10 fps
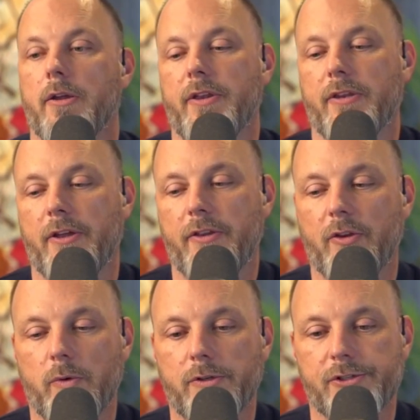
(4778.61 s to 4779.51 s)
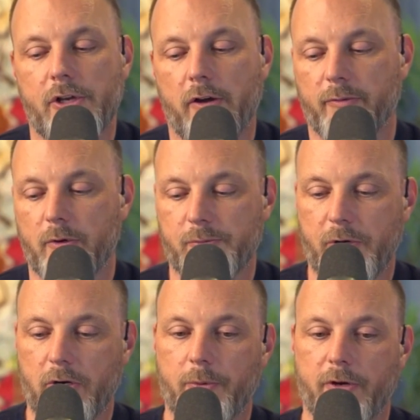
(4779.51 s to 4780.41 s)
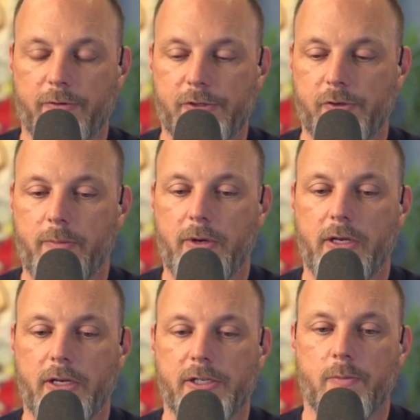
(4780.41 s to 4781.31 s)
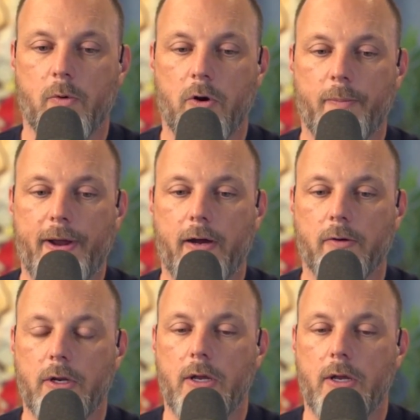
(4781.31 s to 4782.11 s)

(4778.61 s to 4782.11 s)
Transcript: I think the real solve with most peer to peer for streaming is more about